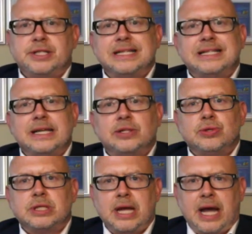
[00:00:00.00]
is here to
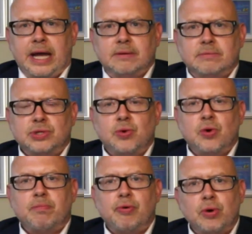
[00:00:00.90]
stay, so
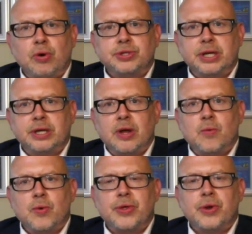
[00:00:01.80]
approach it
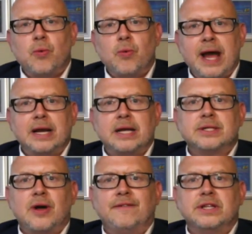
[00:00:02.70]
with an
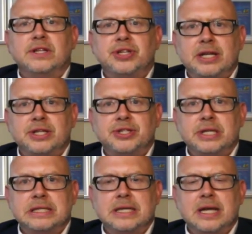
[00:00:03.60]
awareness of the
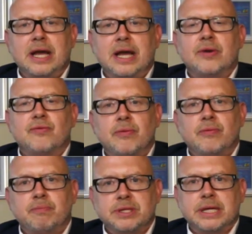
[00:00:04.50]
challenges it
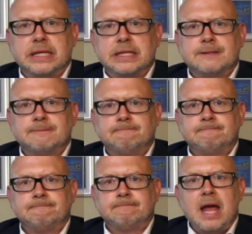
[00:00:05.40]
represents.
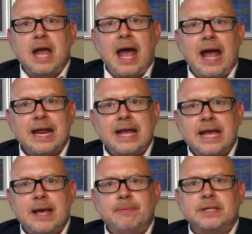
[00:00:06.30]
And
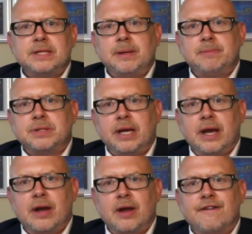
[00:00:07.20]
keep the tips
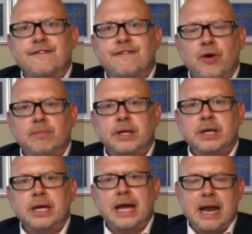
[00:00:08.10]
here
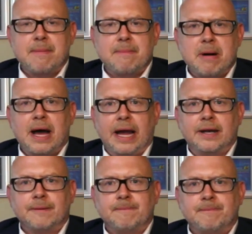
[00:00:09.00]
firmly in
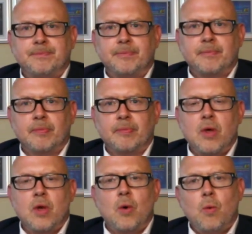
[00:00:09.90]
mind.
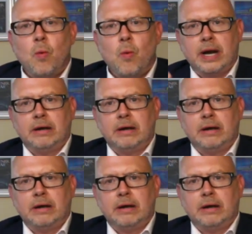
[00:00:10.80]
1.